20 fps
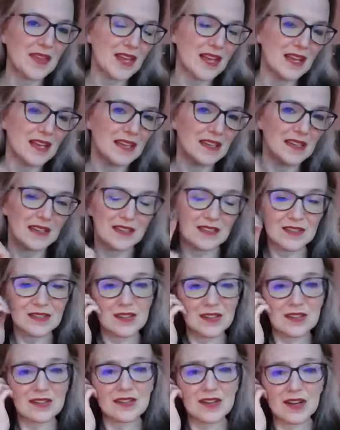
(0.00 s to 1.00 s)
and
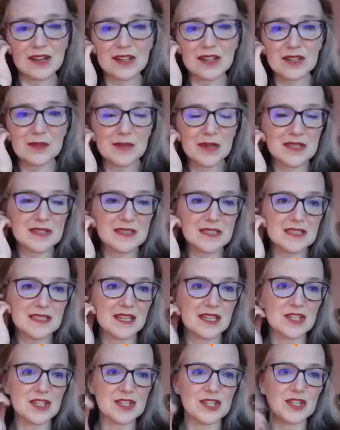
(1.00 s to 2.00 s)
in in talking about
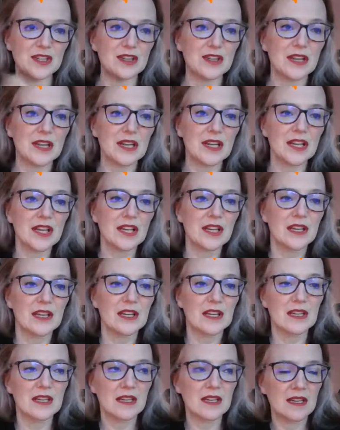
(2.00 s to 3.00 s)
dictation,
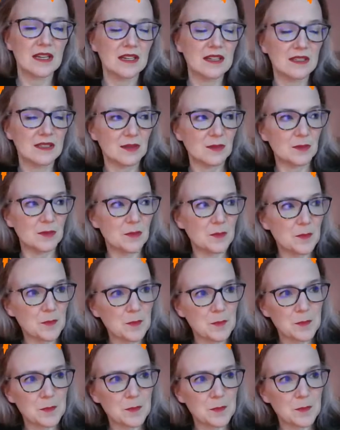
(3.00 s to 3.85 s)
um,